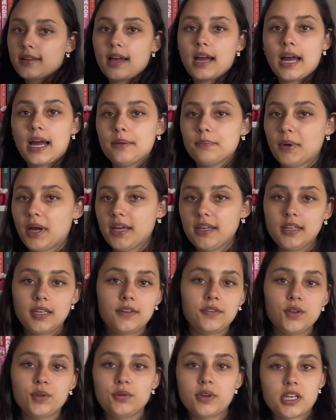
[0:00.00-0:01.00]
I might give
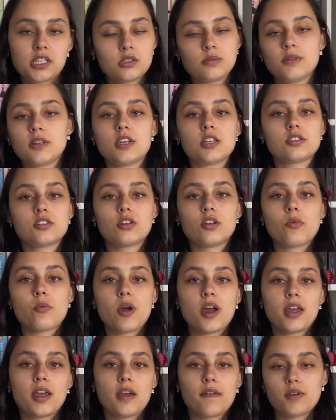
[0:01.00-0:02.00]
you an explanation on why
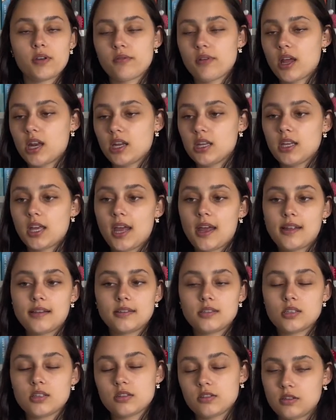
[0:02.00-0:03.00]
I haven't read it
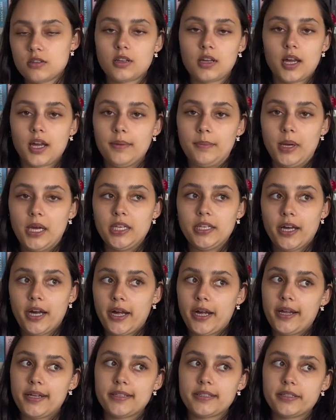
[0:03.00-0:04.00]
yet. I might
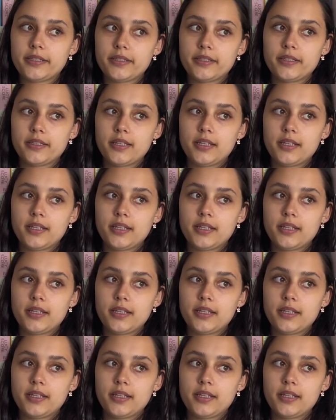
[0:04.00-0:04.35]
not.